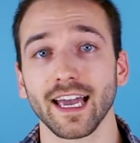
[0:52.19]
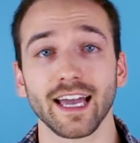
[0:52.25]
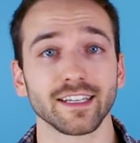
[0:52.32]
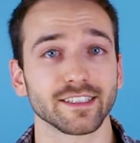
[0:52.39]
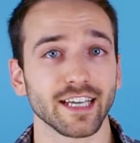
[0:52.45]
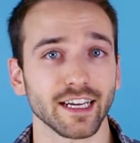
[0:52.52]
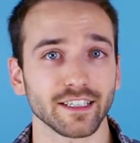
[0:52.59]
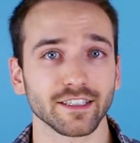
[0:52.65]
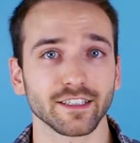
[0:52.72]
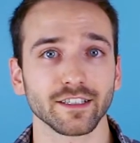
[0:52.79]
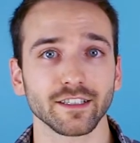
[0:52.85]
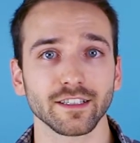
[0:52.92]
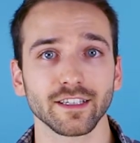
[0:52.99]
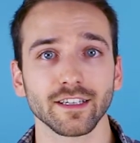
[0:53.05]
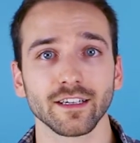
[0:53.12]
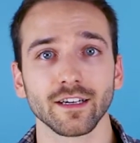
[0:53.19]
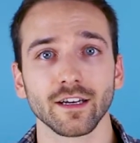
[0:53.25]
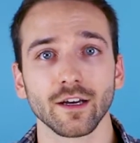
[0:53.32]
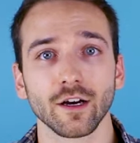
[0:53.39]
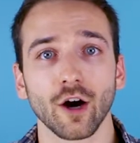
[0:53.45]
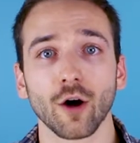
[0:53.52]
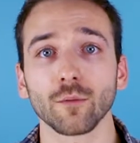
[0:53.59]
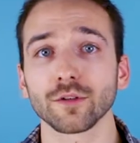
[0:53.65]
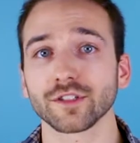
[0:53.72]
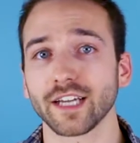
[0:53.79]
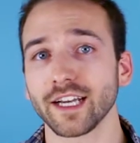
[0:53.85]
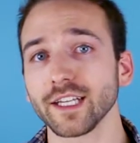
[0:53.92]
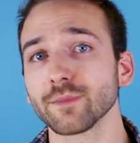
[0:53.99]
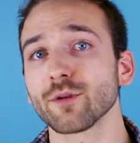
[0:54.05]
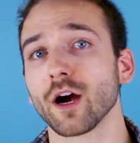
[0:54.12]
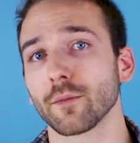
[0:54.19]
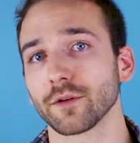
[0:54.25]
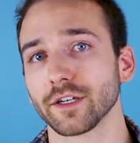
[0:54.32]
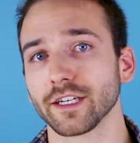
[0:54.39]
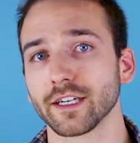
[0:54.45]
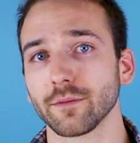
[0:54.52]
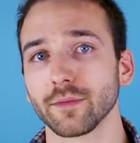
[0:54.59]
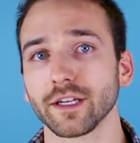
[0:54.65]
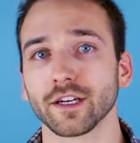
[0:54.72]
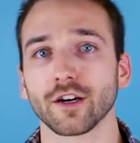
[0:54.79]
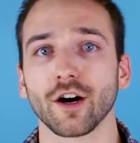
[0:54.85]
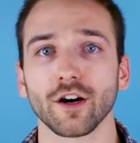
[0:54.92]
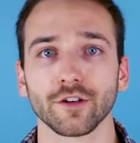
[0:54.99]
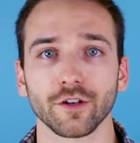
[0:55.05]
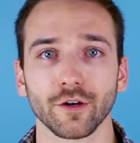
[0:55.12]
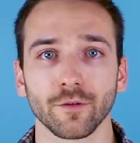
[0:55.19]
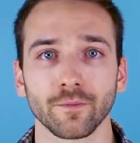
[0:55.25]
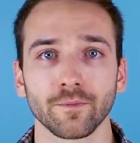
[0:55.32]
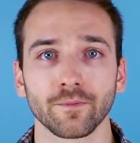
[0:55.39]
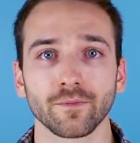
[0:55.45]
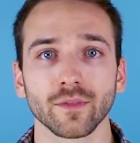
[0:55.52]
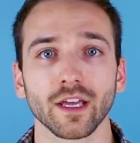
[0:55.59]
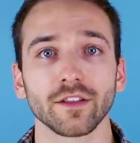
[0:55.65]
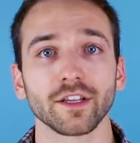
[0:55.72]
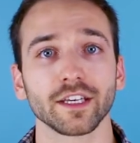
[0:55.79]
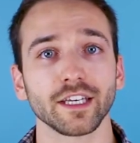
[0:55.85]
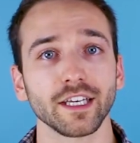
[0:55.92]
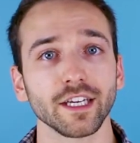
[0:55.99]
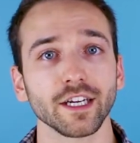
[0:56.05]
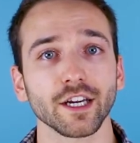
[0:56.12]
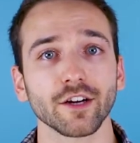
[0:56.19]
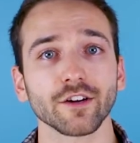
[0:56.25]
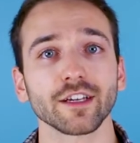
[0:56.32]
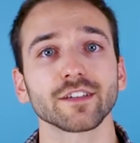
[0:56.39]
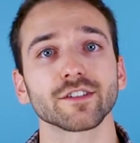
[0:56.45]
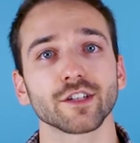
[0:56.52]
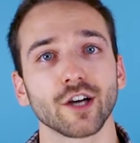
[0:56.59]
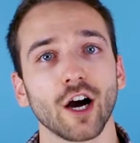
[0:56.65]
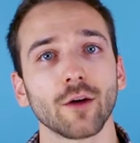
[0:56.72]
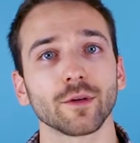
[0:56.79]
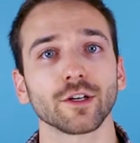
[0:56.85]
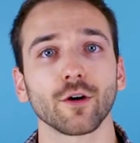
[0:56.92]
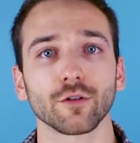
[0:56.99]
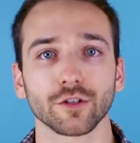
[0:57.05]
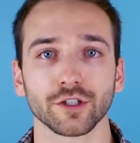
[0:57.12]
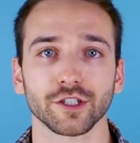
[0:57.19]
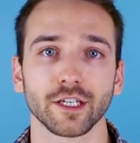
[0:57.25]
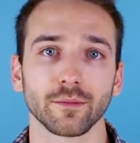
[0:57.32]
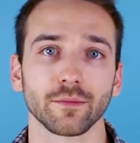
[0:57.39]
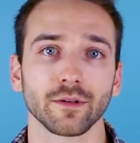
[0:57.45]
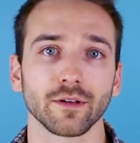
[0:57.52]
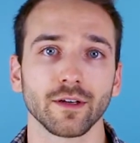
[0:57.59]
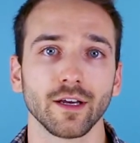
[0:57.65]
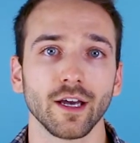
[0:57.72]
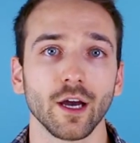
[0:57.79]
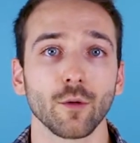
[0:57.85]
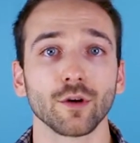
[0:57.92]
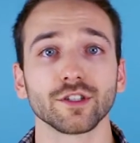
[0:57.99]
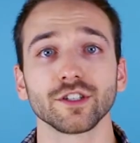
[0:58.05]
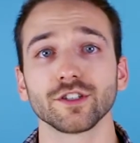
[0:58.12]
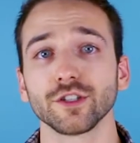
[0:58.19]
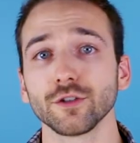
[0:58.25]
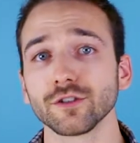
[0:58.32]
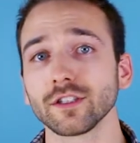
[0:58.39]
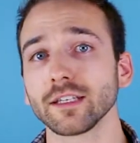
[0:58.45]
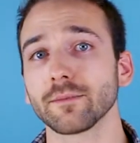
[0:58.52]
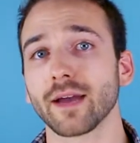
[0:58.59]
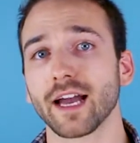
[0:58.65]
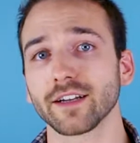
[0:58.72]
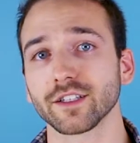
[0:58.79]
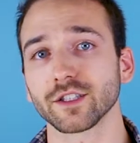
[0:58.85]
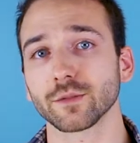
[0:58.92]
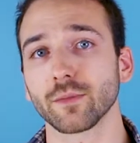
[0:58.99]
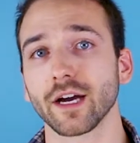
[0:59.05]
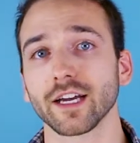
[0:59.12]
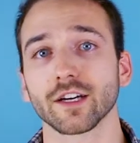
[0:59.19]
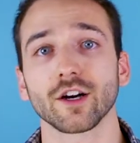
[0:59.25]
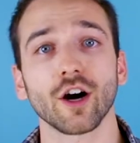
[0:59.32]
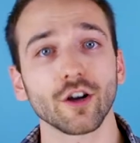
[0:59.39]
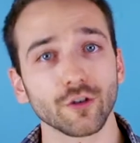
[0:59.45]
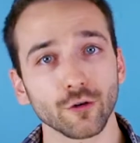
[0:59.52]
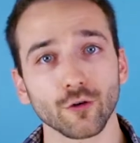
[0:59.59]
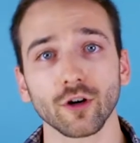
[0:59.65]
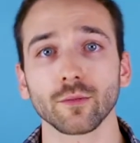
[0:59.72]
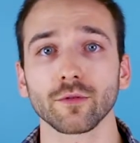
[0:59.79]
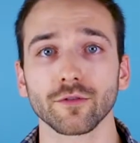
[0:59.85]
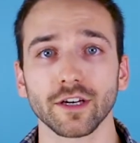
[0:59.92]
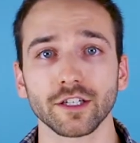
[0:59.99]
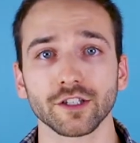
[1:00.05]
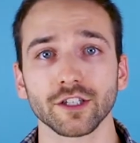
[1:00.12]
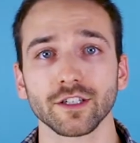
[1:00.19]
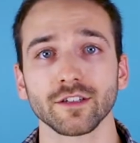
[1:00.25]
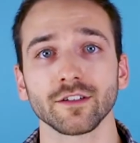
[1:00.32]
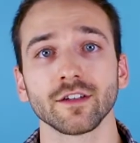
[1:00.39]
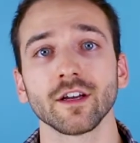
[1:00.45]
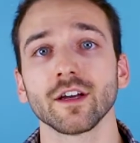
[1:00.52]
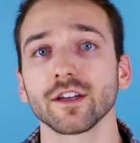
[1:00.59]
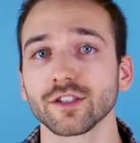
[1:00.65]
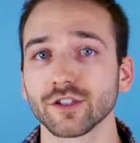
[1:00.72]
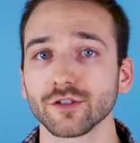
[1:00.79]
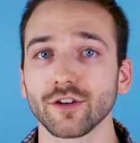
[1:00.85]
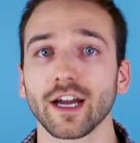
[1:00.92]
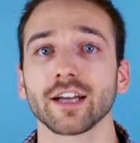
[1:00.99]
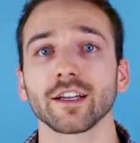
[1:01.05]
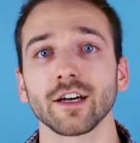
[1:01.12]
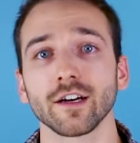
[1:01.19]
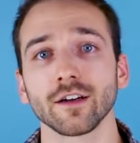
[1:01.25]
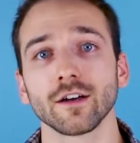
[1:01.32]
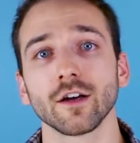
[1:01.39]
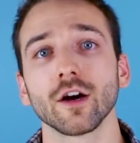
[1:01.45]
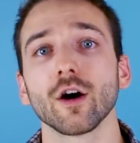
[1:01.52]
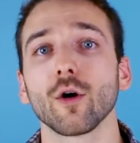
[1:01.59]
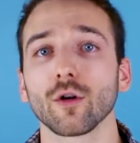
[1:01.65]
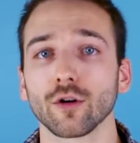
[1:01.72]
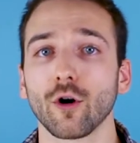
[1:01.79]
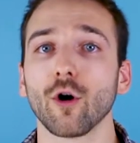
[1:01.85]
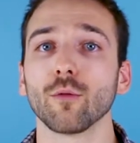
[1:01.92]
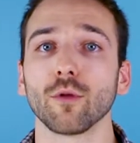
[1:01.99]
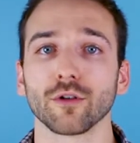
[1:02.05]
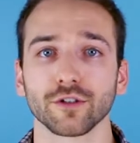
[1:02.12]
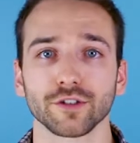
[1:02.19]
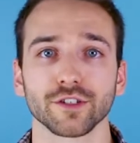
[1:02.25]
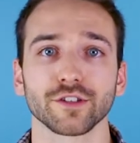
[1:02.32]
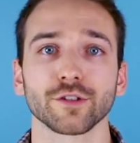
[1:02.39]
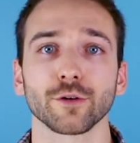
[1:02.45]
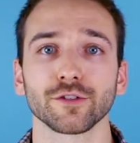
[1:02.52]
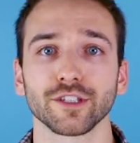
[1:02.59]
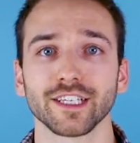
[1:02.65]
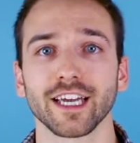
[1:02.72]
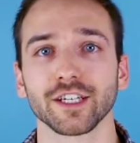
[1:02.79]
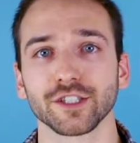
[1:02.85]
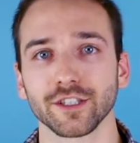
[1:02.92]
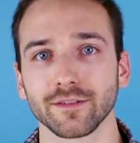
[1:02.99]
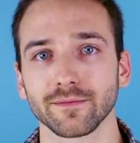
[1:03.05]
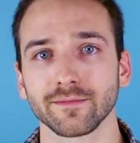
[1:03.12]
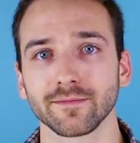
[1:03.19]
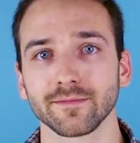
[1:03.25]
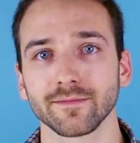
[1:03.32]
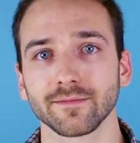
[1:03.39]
and technically, almost any property can be a condo. The key here is the common ownership, which is usually managed by a condo corporation, strata, or homeowners association.